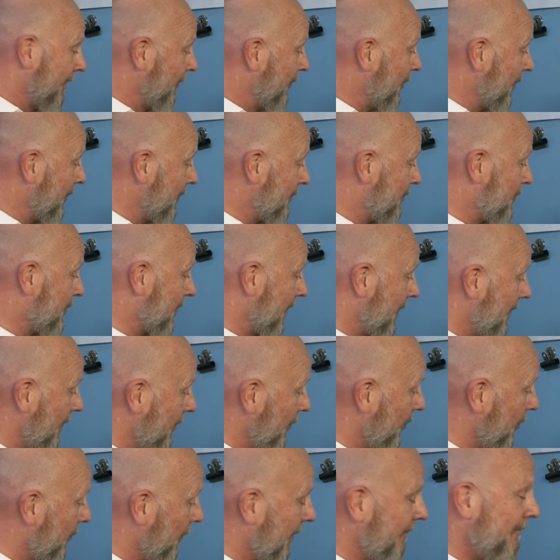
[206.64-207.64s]
that
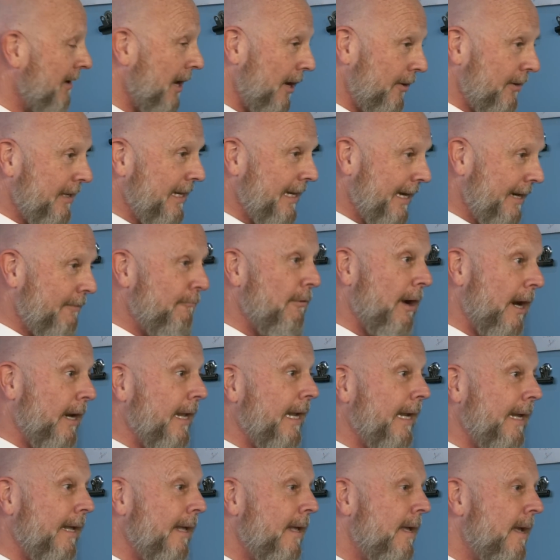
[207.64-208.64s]
uh, that we've loaded in
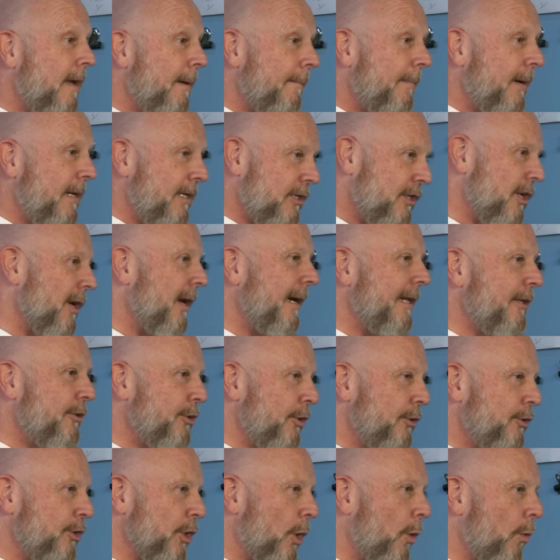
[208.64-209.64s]
running, but it's slightly
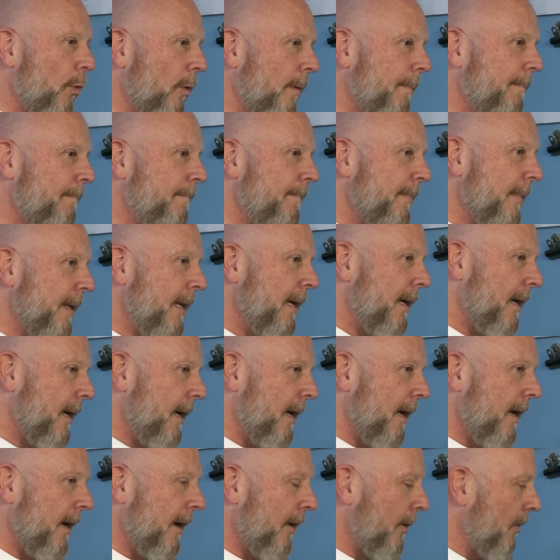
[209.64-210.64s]
too tall.
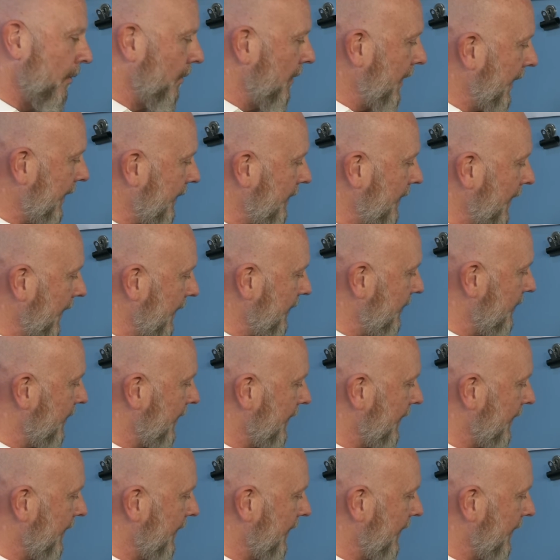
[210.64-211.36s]
Uh, in in